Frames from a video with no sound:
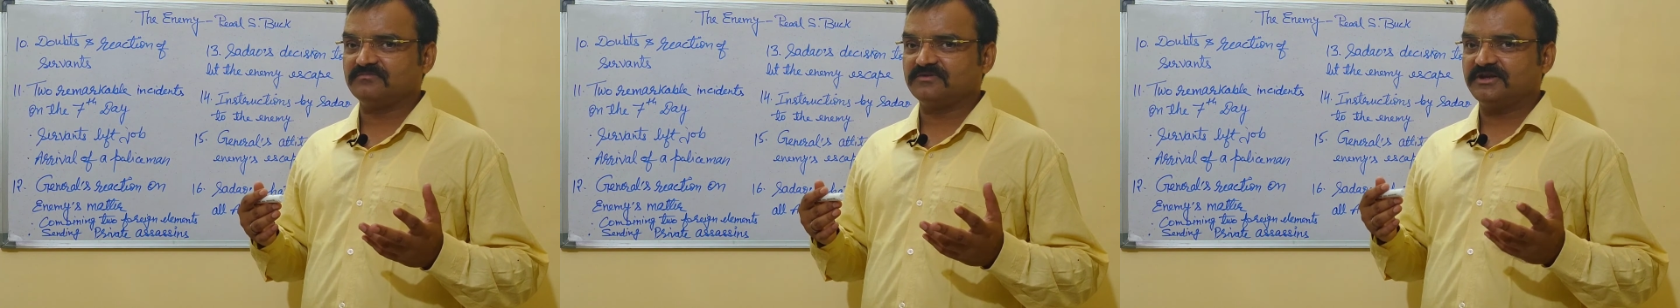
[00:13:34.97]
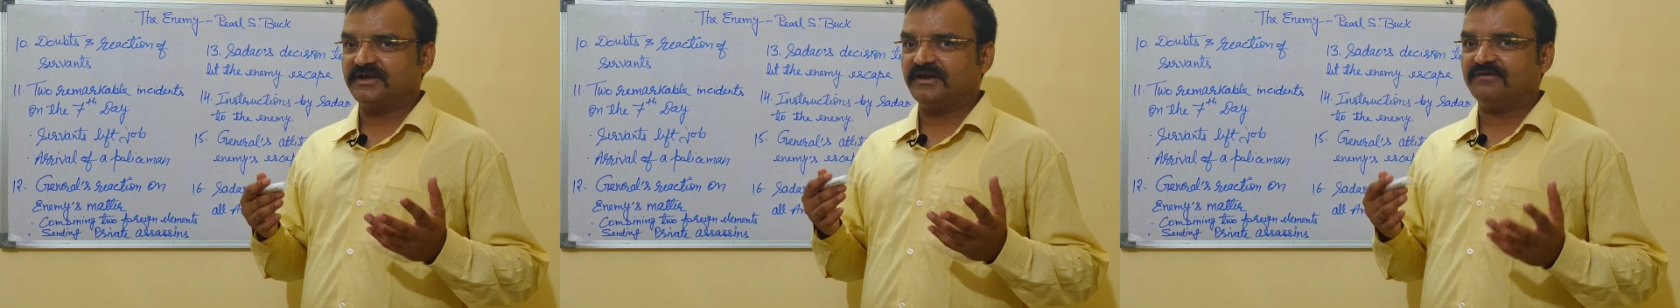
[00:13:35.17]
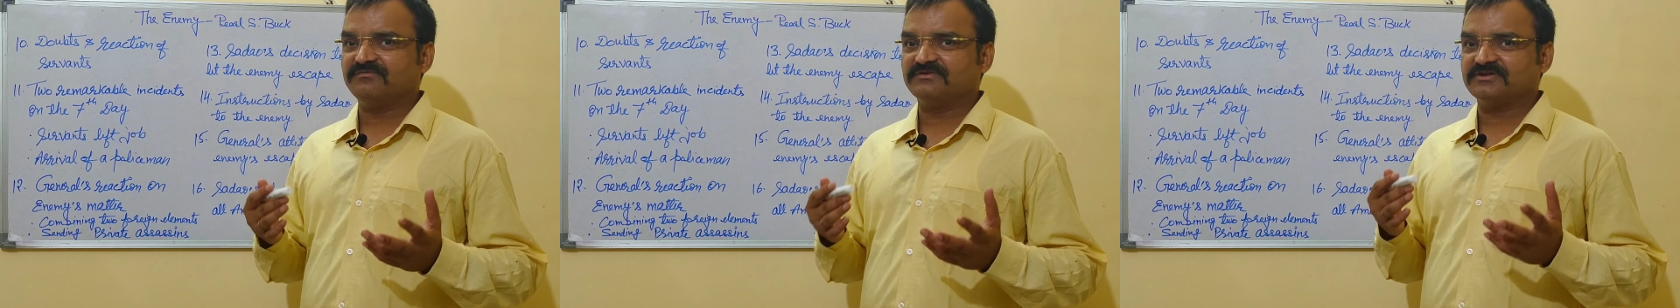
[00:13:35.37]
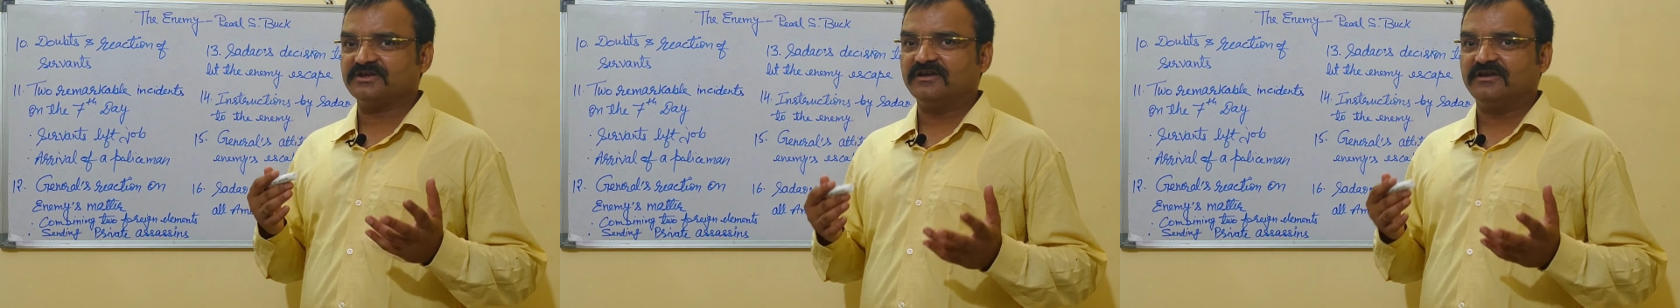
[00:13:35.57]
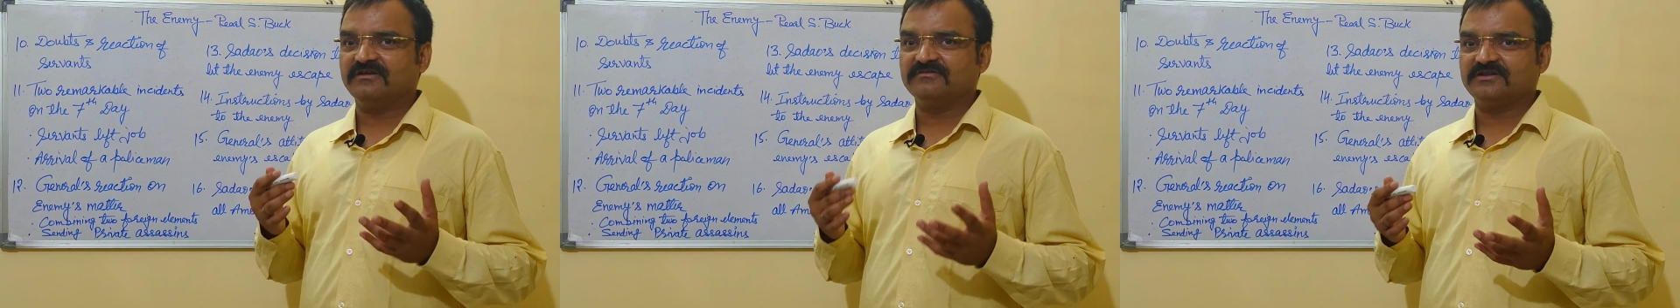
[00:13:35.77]
they have
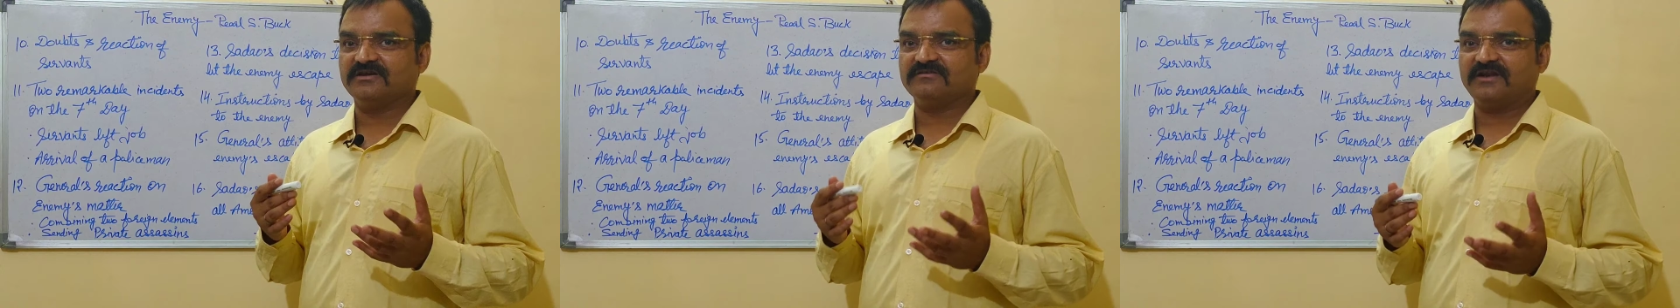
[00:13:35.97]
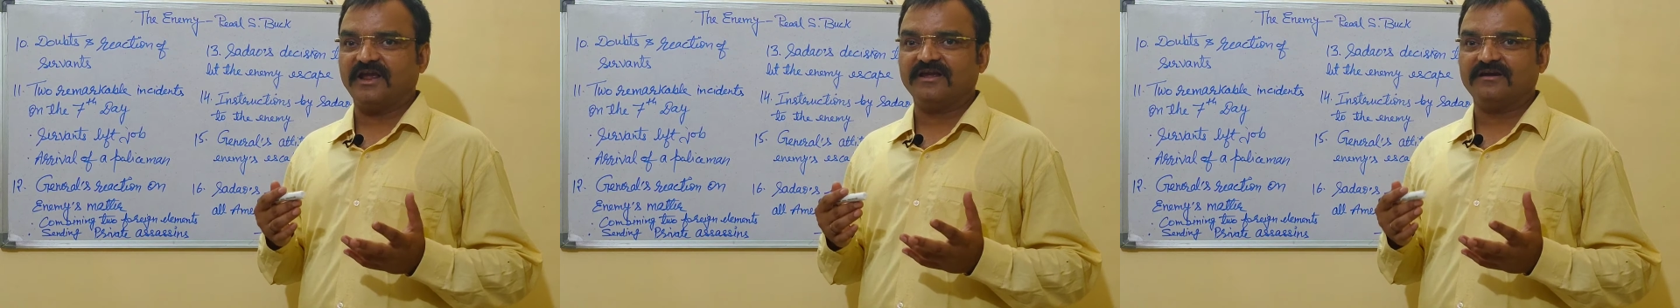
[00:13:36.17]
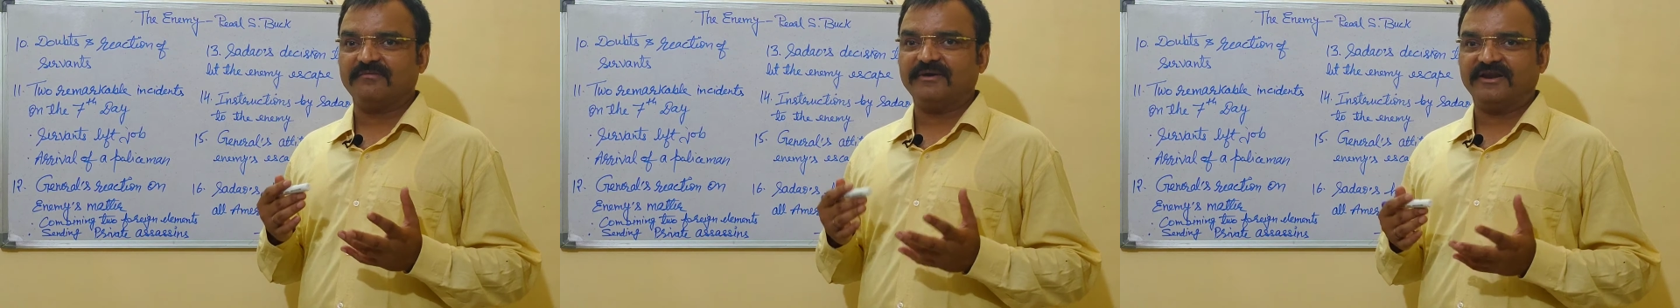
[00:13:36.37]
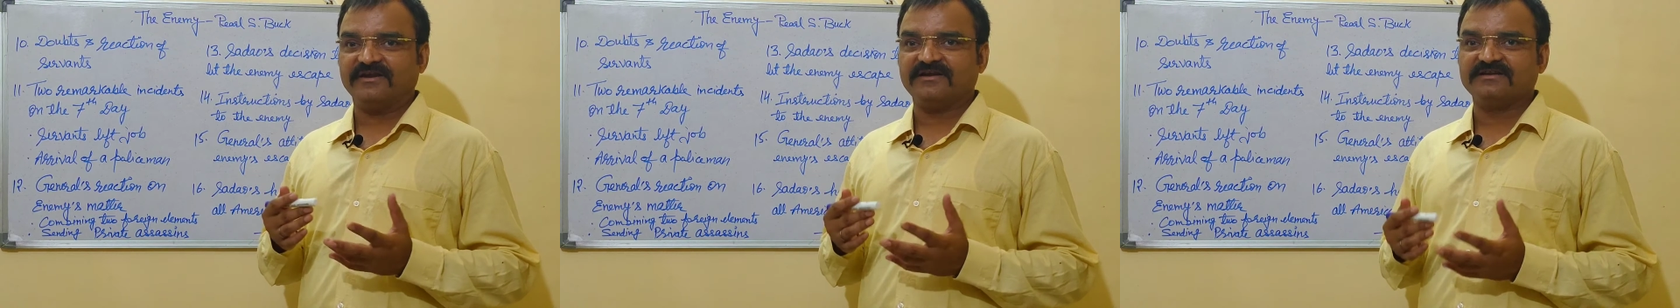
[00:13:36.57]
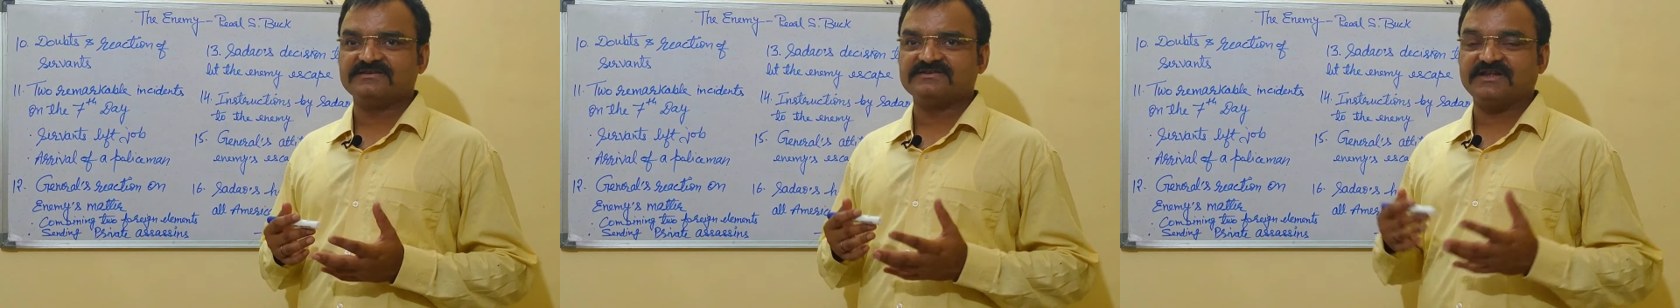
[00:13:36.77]
thinking like
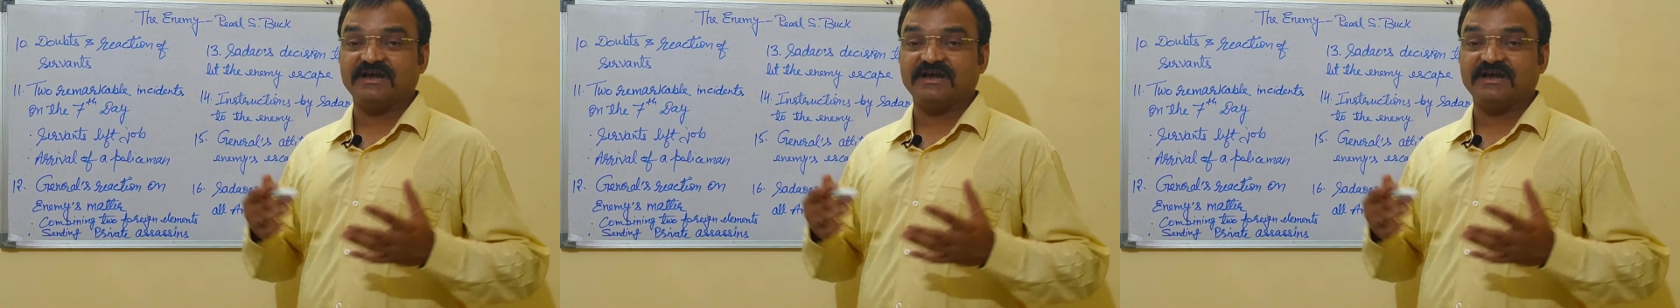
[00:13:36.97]
Americans,